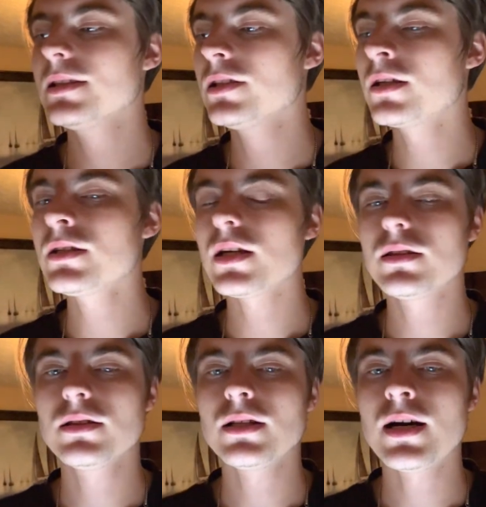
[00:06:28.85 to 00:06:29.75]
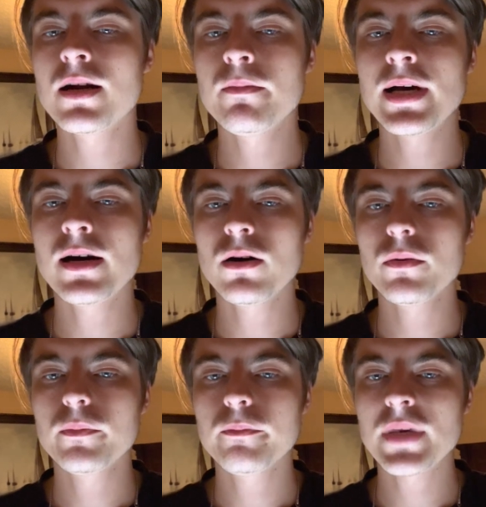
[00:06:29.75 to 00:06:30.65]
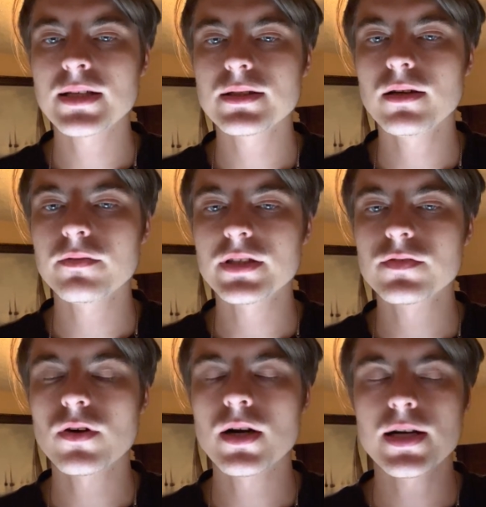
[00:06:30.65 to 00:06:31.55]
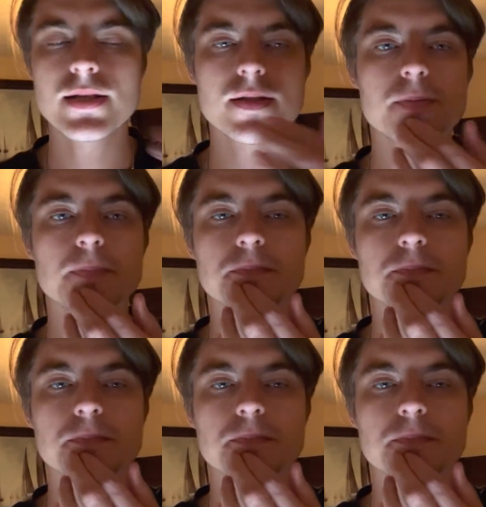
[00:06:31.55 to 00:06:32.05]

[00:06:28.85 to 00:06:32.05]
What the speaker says: learned a lot about myself as far as